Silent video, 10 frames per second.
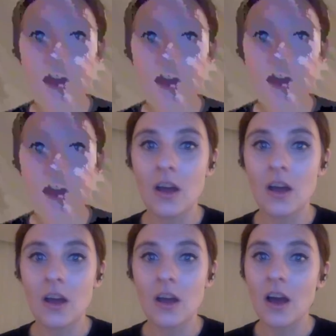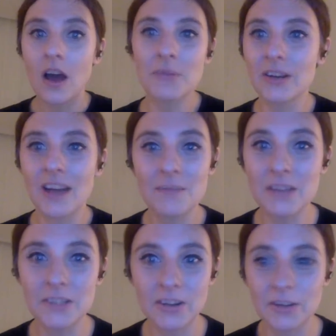I'm
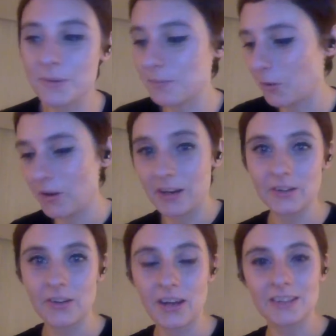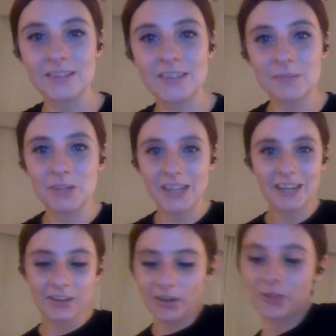definitely not gonna be boring, you guys. I'm gonna
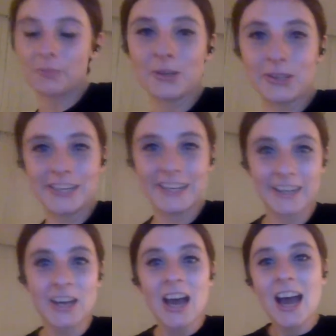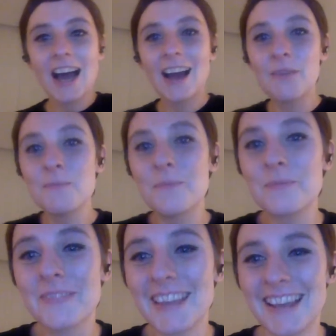get in on the bullying.
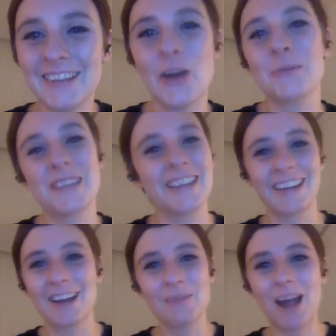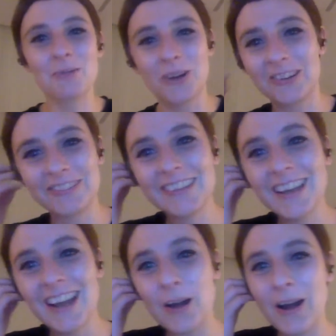No, I'm kidding. I won't.
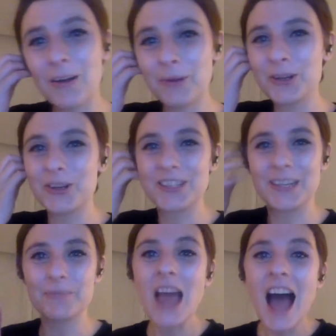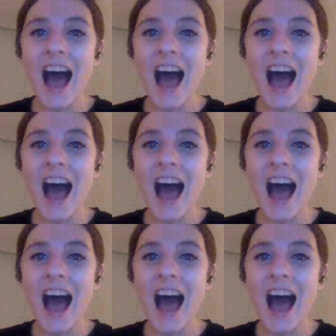I'm on your team.